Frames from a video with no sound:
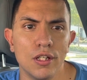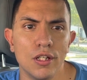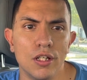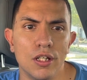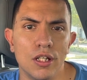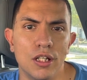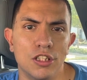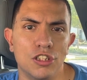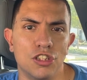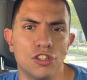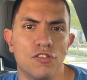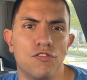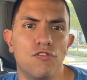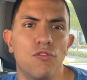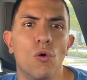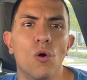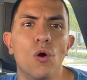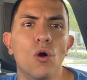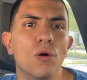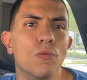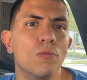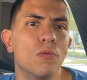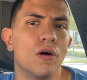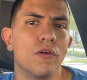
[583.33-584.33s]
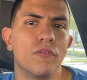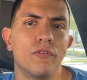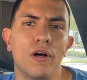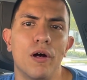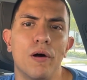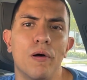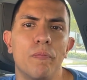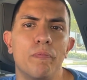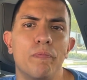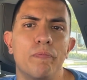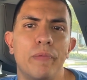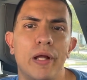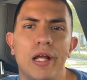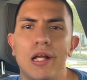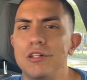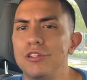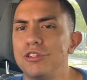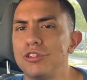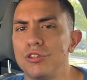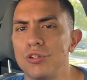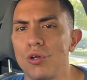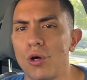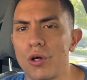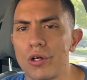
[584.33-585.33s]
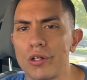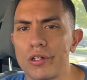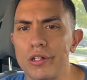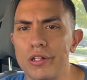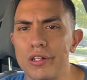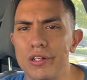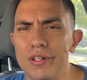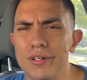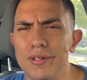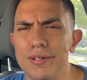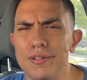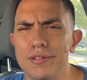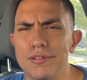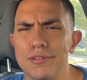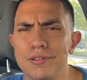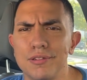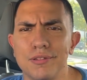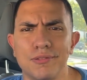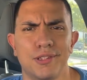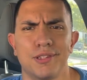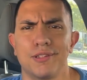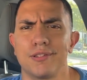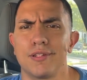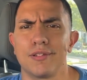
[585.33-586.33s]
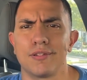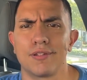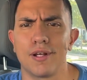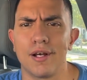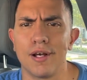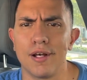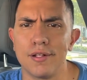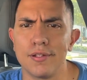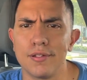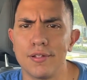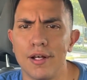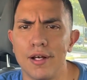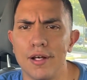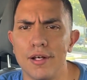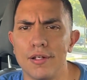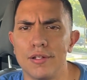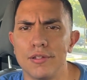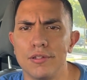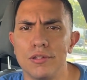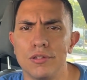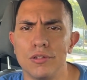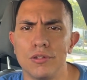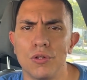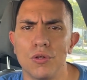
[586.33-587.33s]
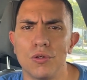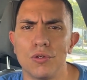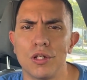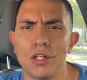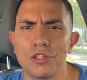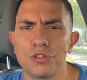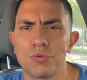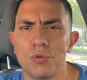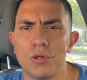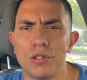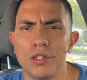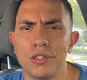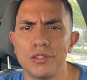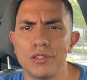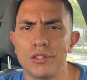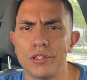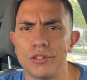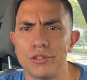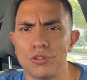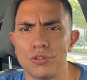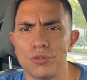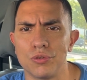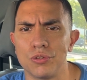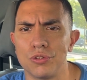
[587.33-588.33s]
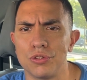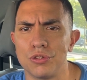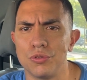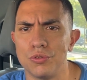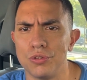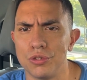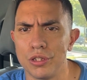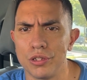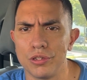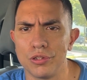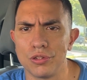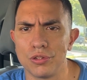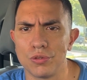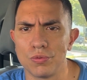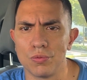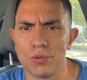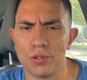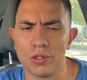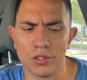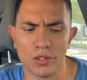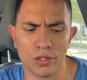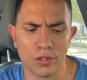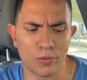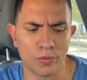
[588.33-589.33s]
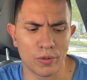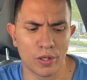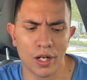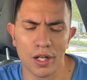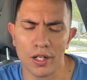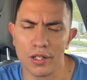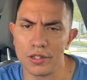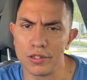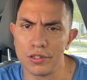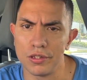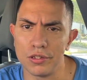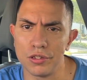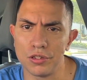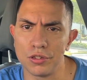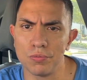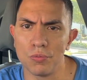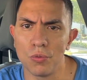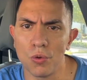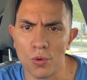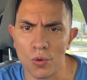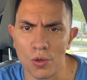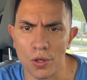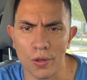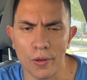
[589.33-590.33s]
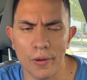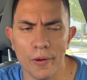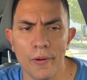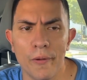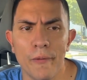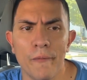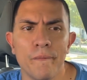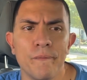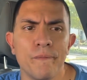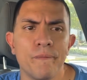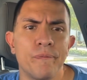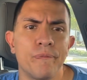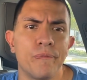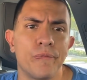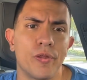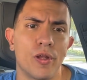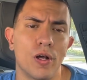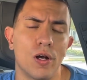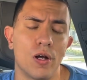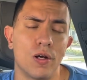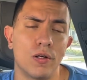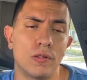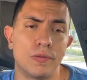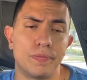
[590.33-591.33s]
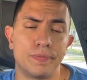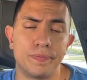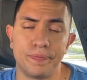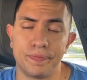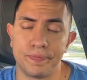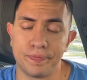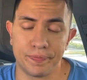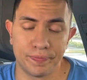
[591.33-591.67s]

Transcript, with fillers: is a form of the patriarchy or something like that. That you know, that's why they say there's only two genders. One in reality, there's more. Um,